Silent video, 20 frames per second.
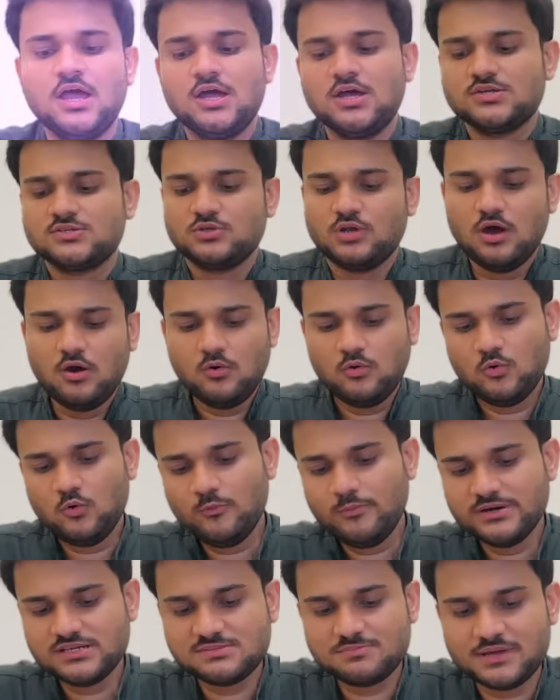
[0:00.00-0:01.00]
So now
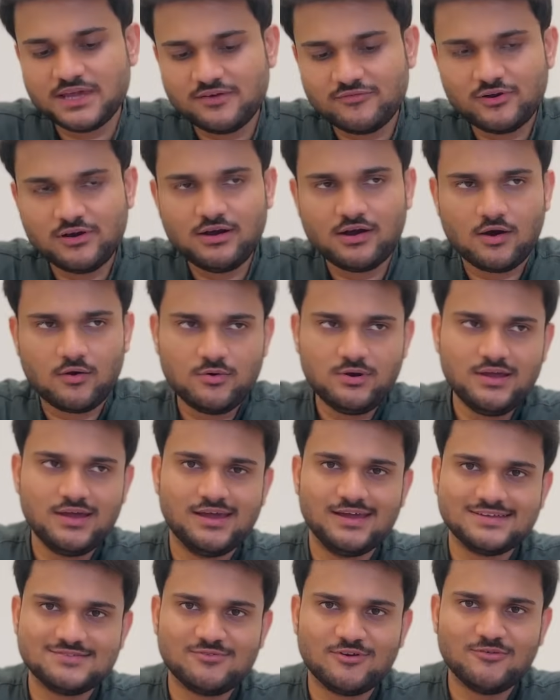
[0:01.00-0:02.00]
Uber's behavioral round
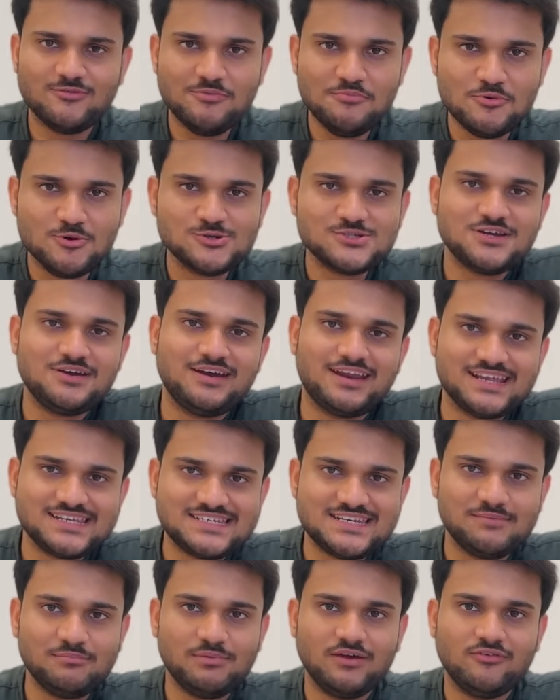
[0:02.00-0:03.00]
is one of the most
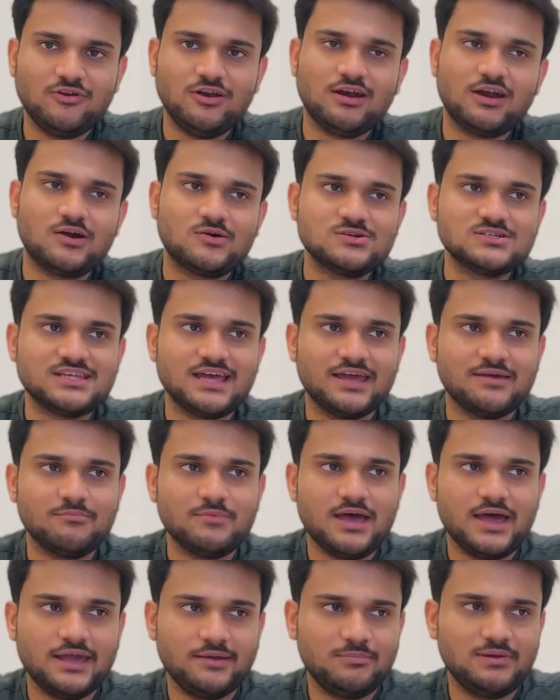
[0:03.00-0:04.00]
interesting behavioral rounds I,
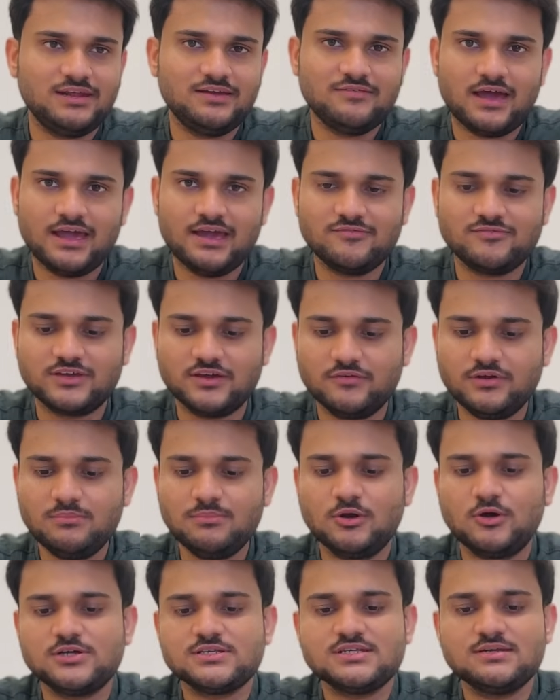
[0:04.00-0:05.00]
I, believe I have given
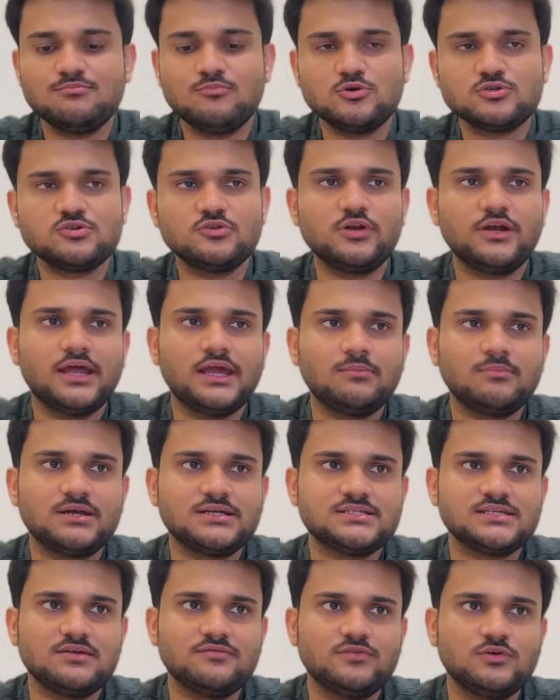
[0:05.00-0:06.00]
because in most of the time,
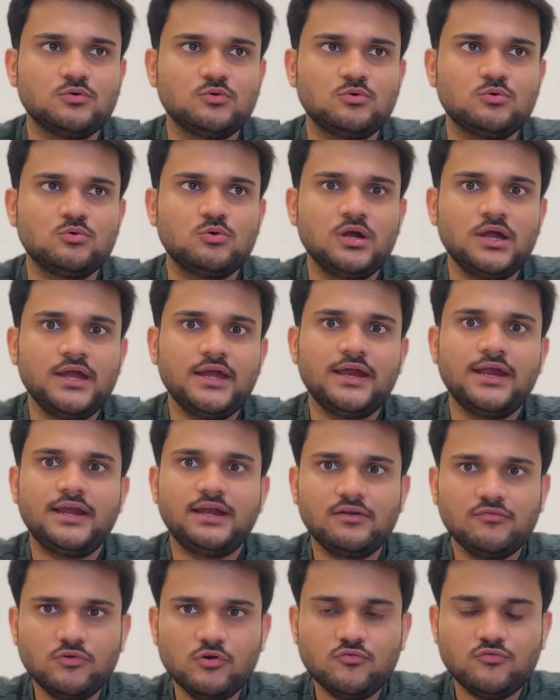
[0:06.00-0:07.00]
let's say if you
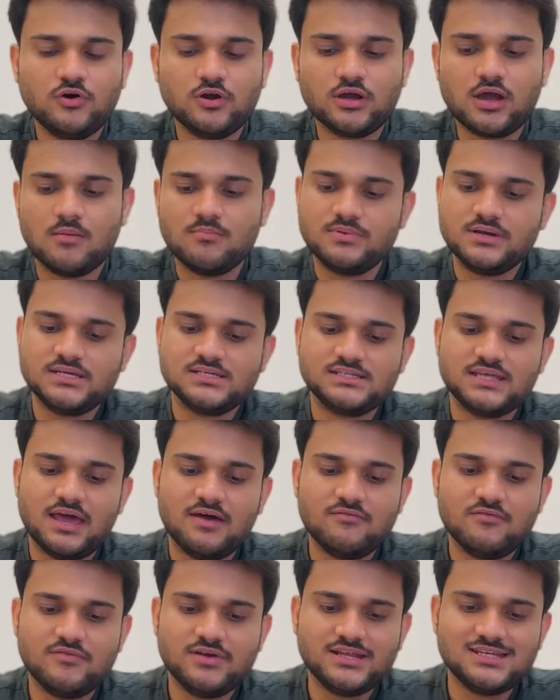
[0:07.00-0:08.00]
interview for companies, they
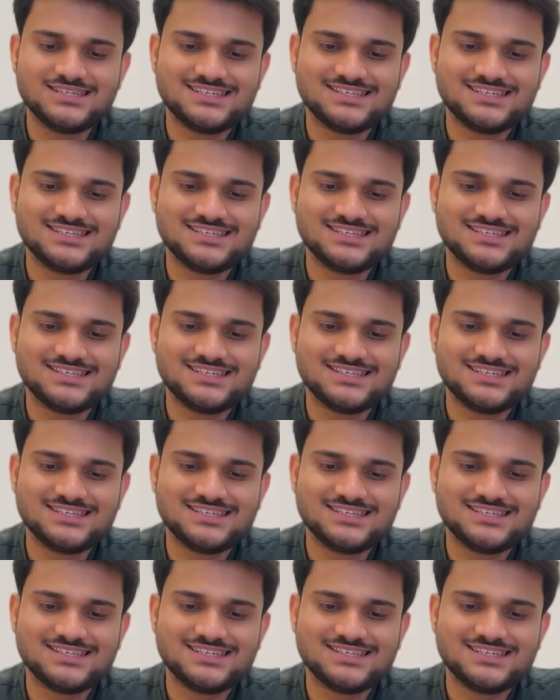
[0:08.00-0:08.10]
have a very